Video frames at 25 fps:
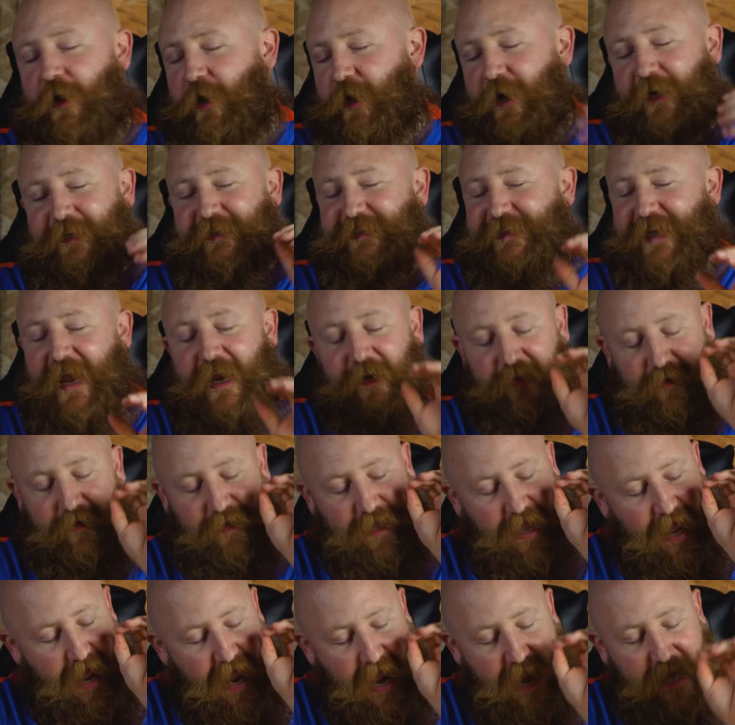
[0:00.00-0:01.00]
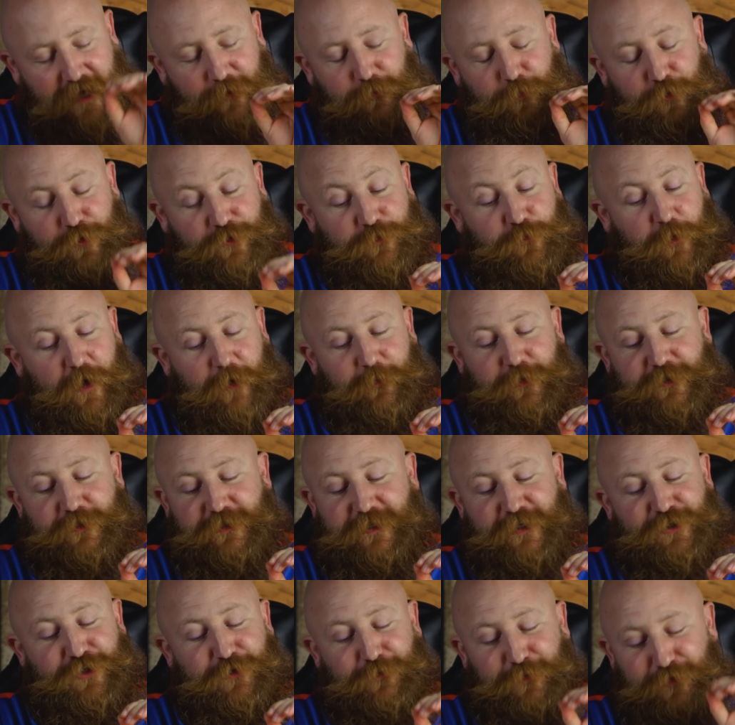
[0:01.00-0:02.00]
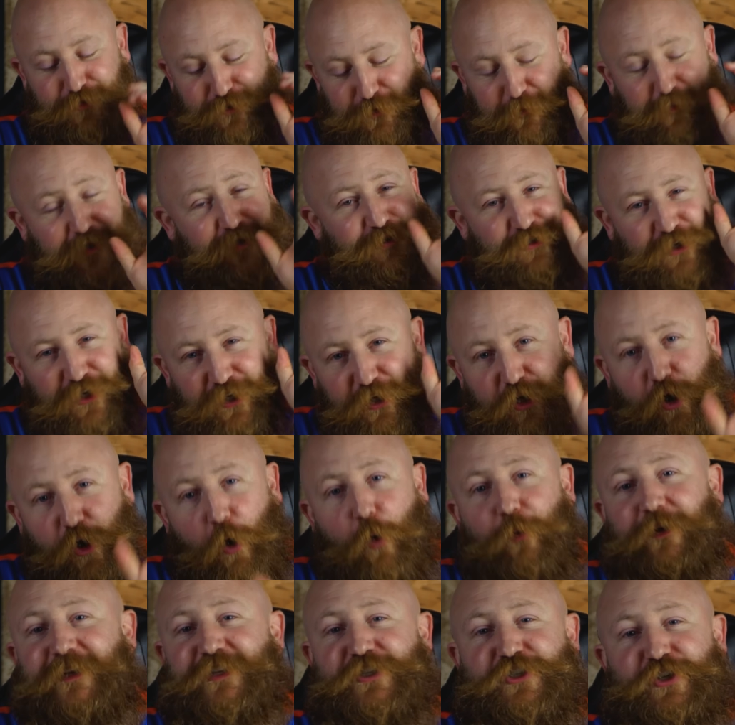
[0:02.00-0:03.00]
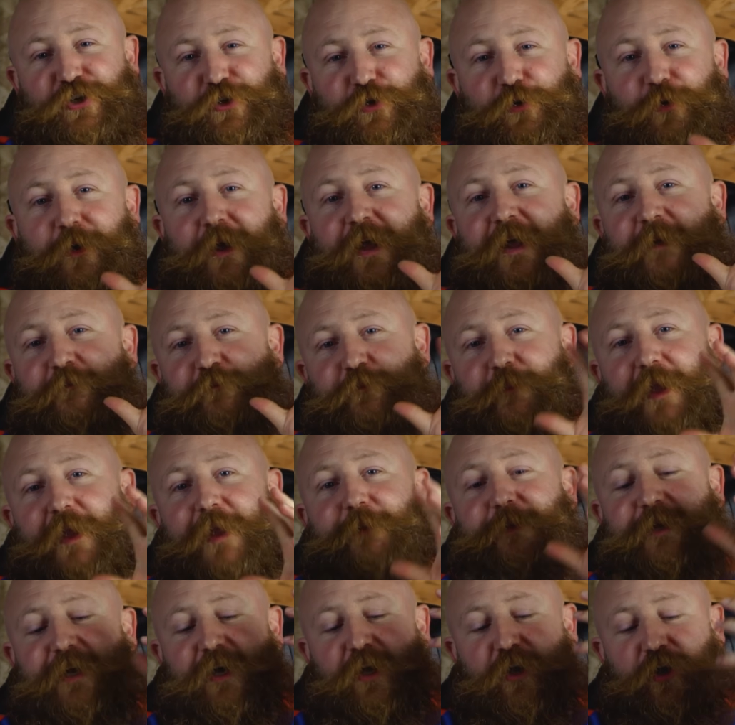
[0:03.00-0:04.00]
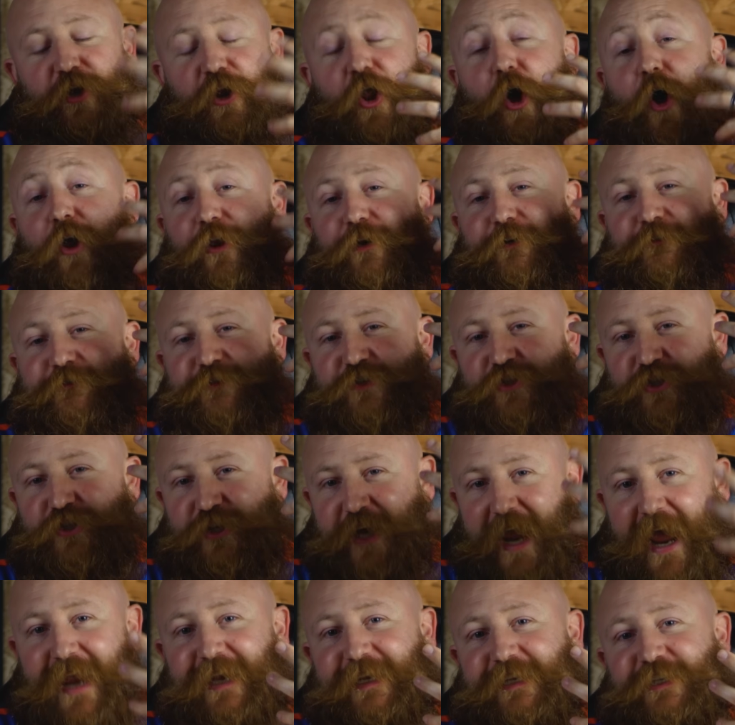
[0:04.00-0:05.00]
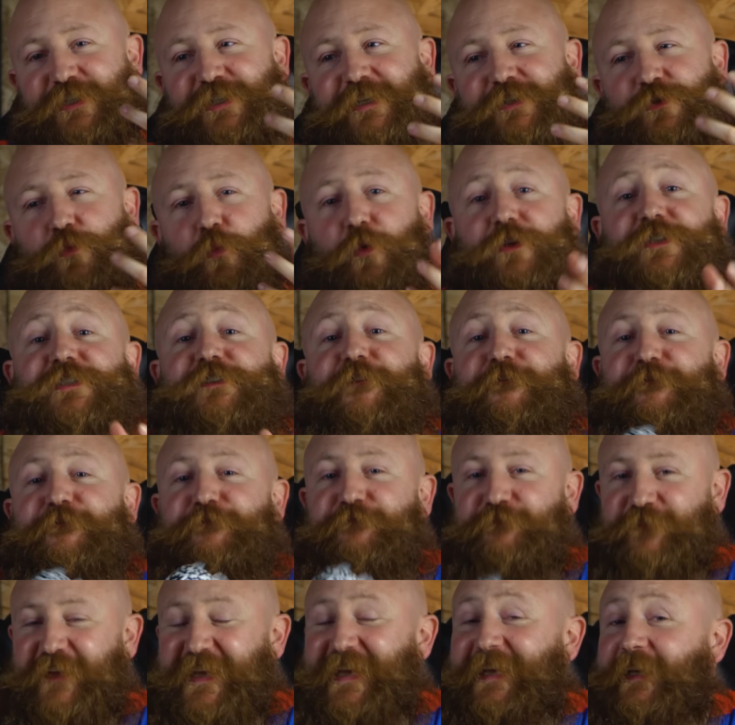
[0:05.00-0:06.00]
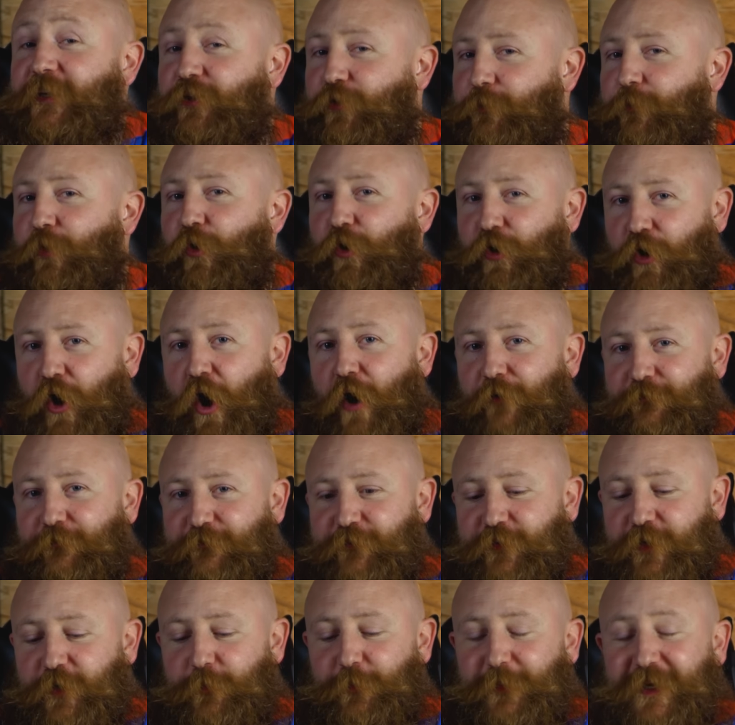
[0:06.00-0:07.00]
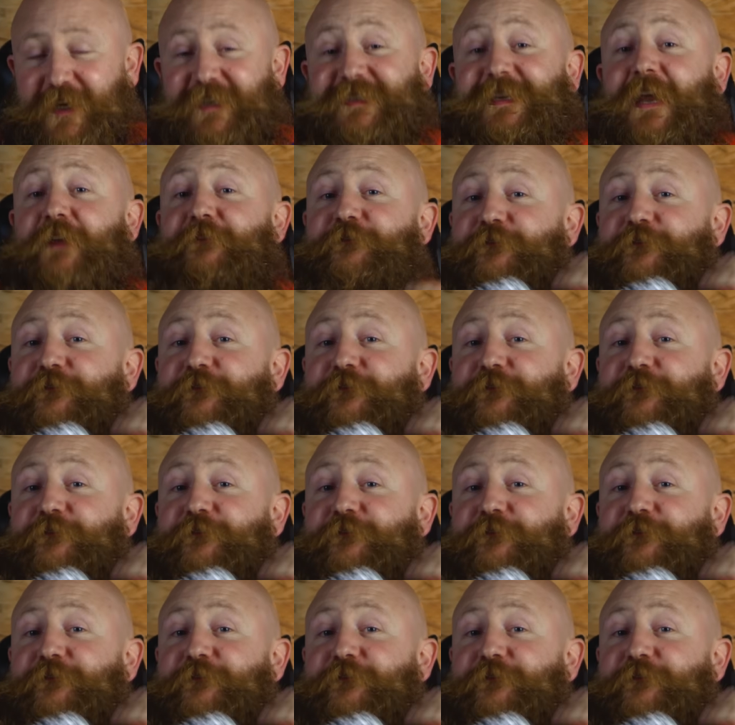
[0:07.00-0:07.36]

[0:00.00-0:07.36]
again, I hate boots by position, but somebody who's going to go into maybe a lot of challenges and wants to feel more confident because they